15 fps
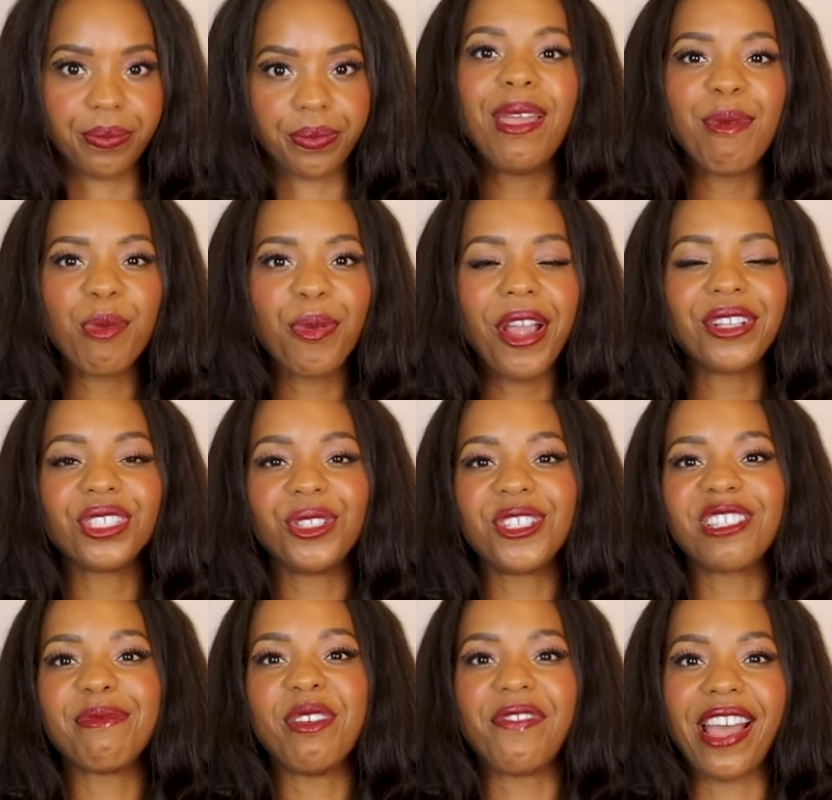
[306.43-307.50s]
Be prepared to
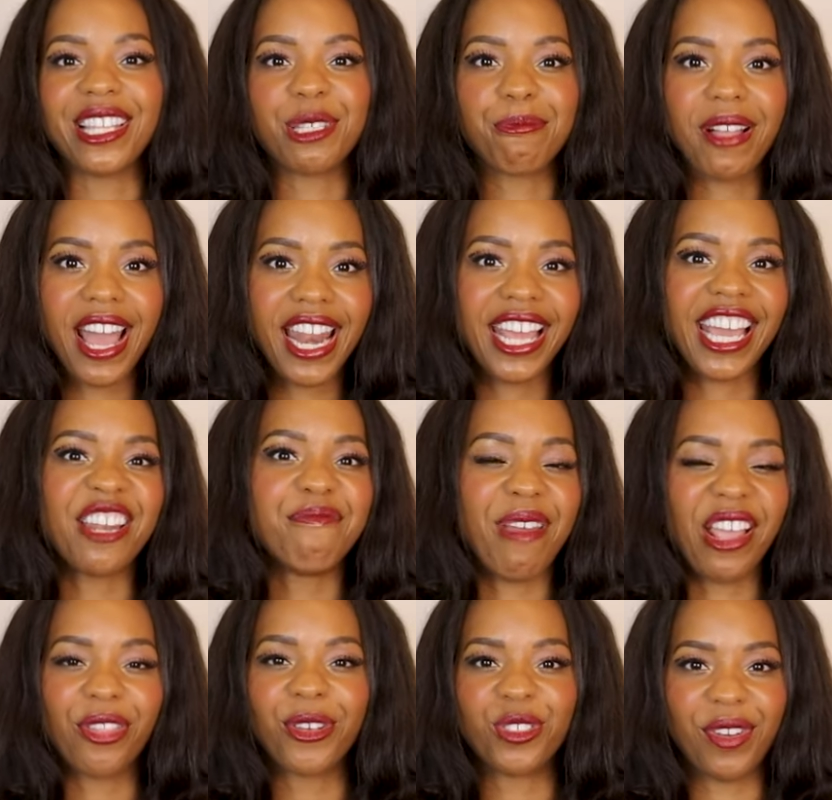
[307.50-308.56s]
do some advanced planning and
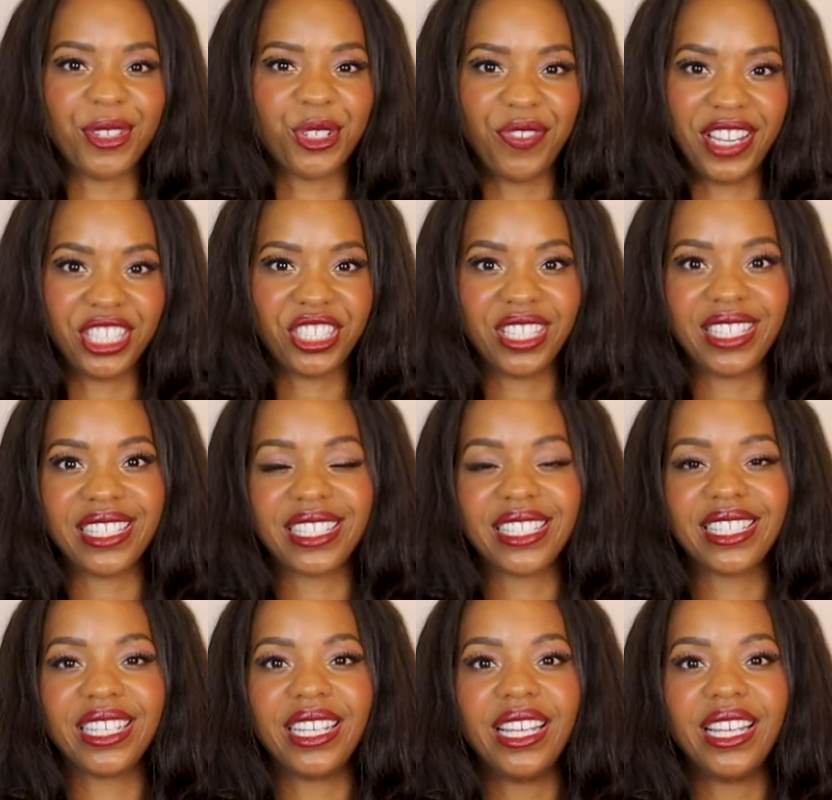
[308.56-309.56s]
make those reservations.